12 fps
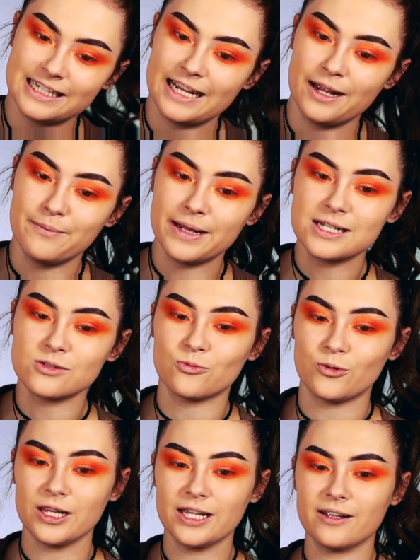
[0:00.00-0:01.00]
it makes
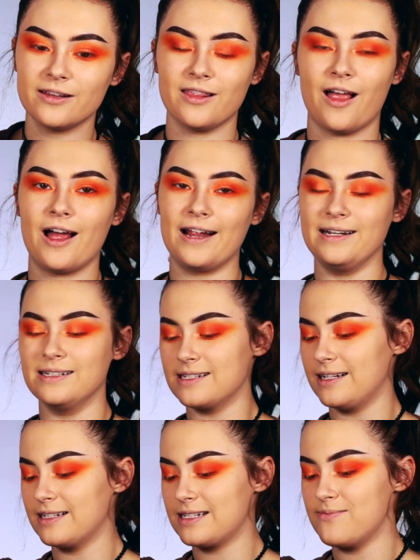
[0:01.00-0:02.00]
really good lines
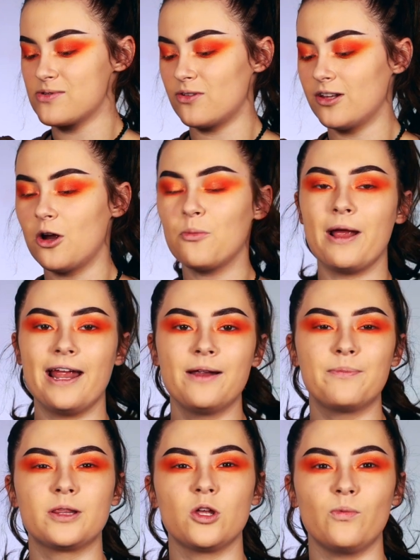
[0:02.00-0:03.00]
and it seems really opaque,
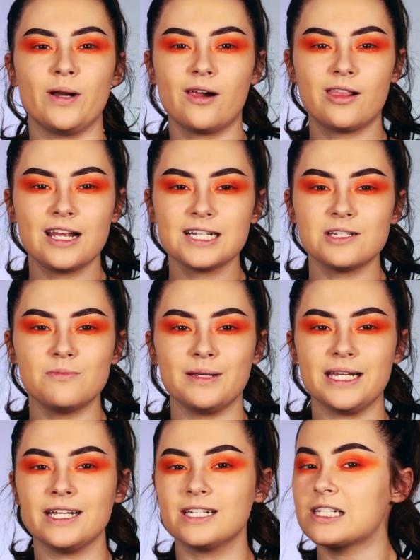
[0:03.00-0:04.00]
but the weird thing to
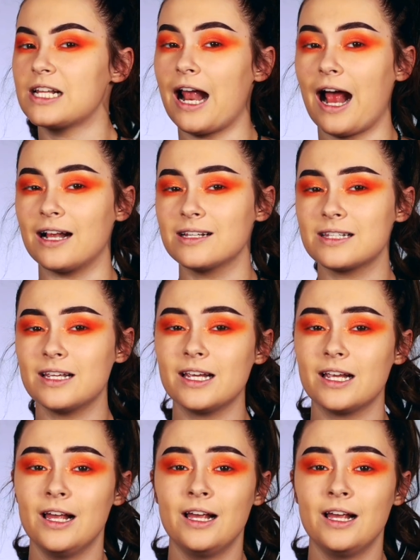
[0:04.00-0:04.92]
me is that it has like